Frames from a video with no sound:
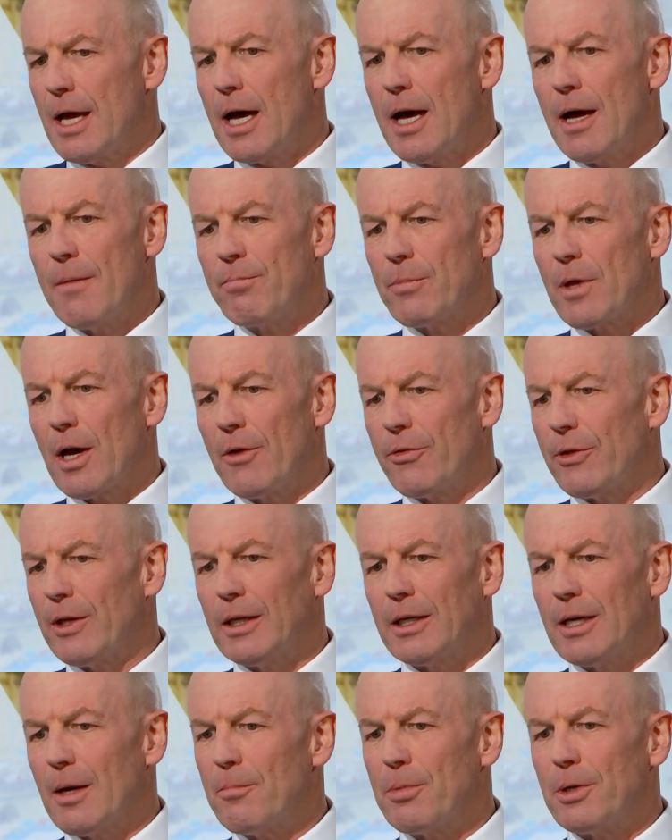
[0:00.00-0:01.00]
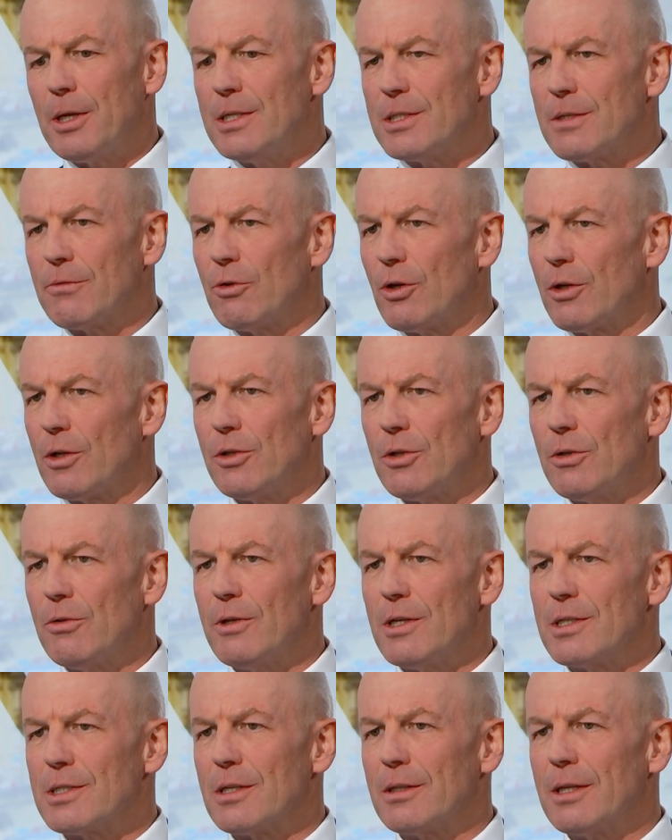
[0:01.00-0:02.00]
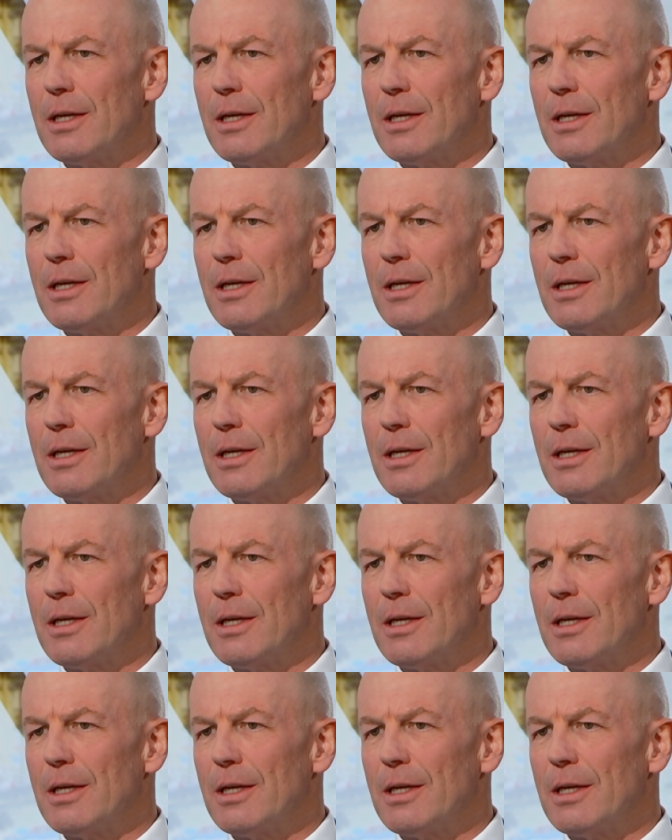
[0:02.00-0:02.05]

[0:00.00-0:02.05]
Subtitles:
I think companies have got to do this,